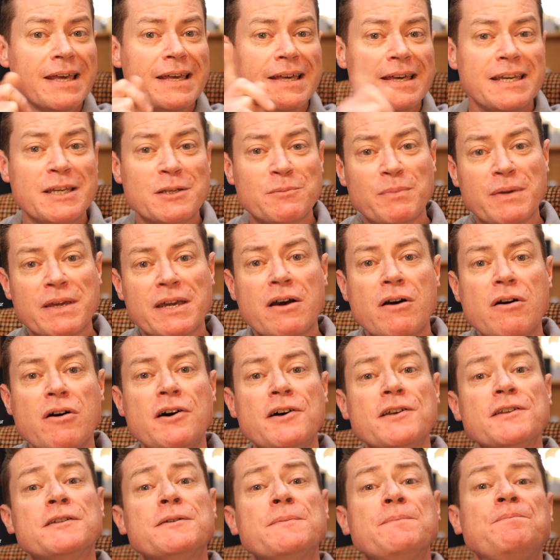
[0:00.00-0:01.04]
It's
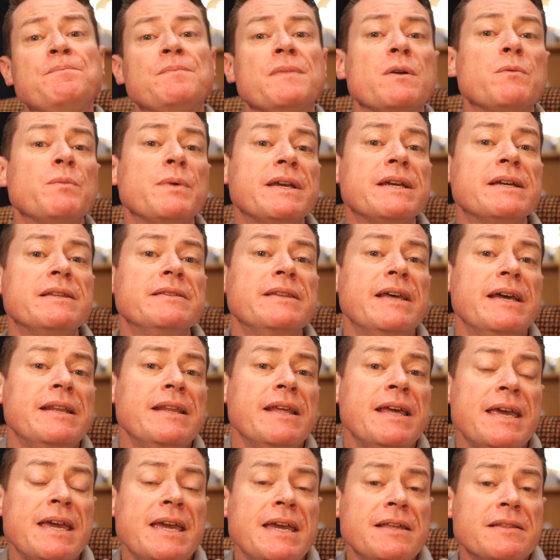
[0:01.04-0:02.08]
because we can then
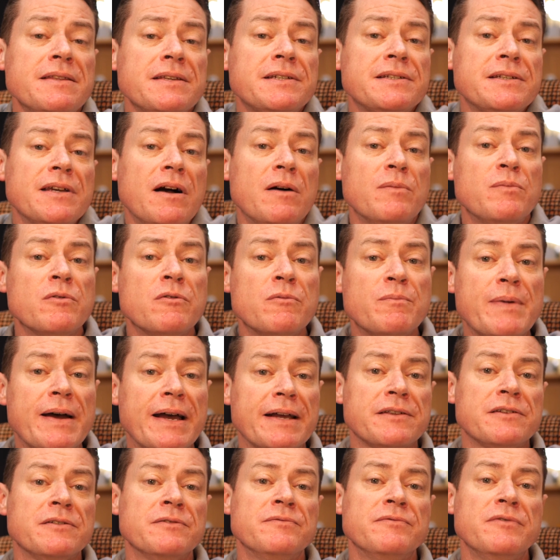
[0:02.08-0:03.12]
heat the sample
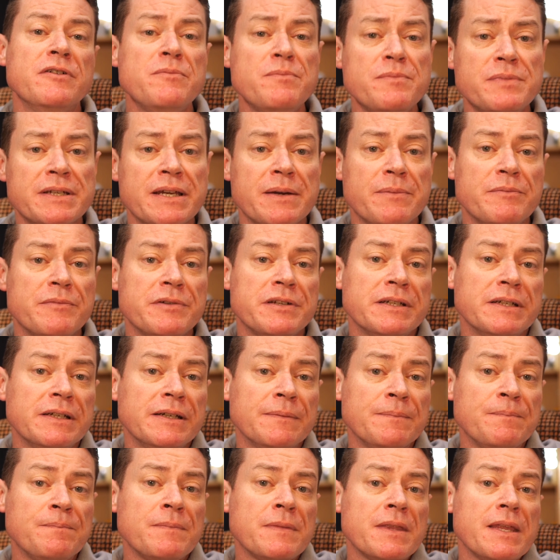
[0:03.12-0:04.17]
back to room
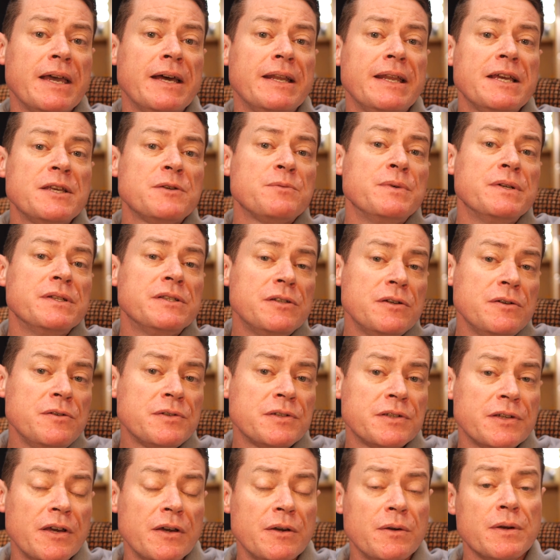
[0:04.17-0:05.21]
temperature, and as we do
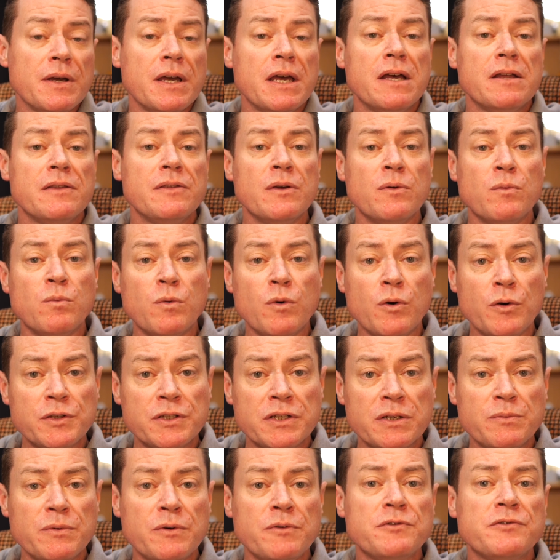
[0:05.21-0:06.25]
so, the
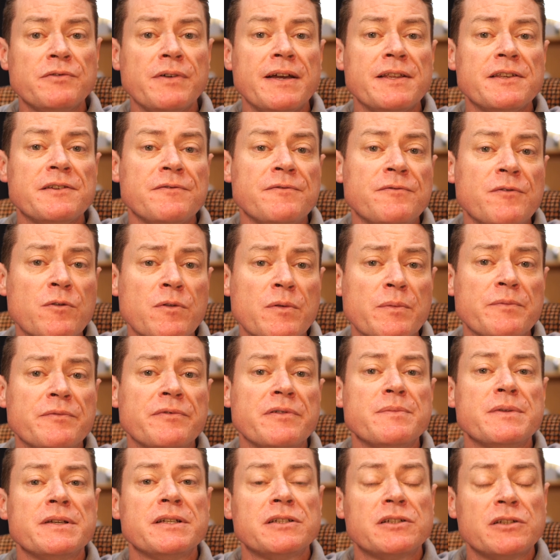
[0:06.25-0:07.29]
water will transform
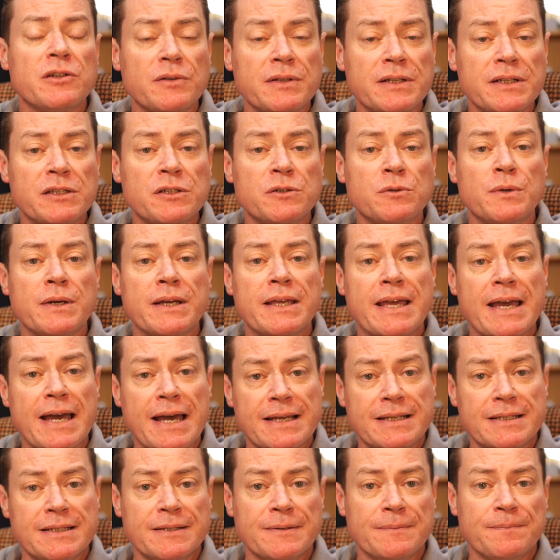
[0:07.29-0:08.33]
from a solid to a
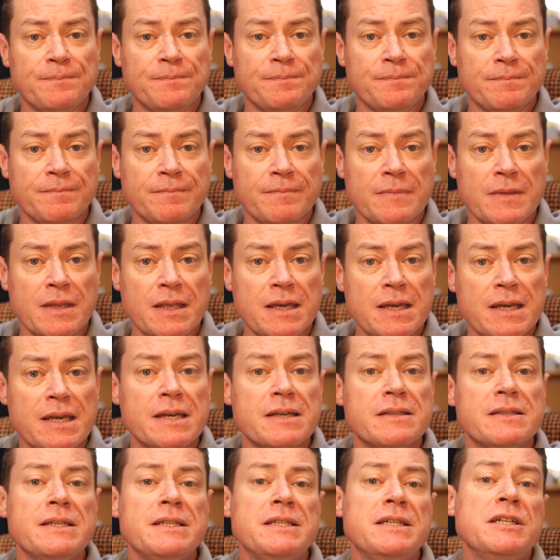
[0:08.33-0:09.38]
gas.
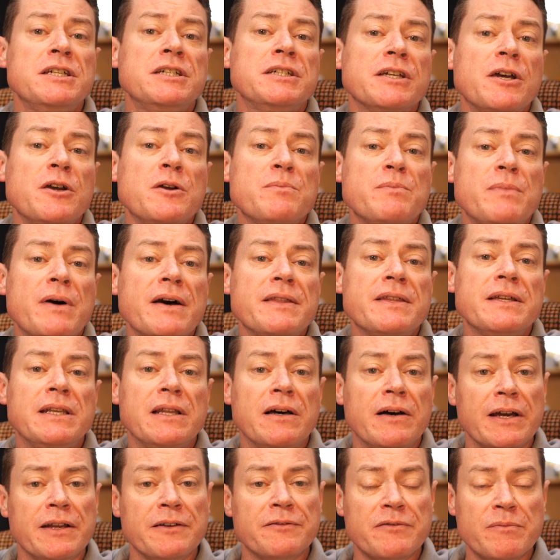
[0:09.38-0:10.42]
This is shown by the
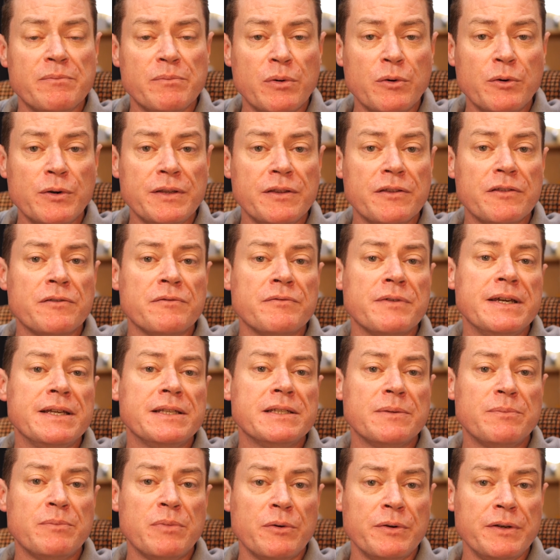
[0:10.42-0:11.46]
line from point 3
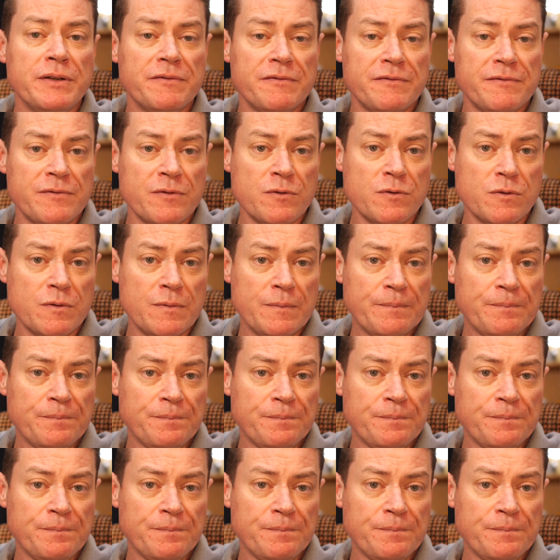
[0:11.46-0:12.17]
to point 4.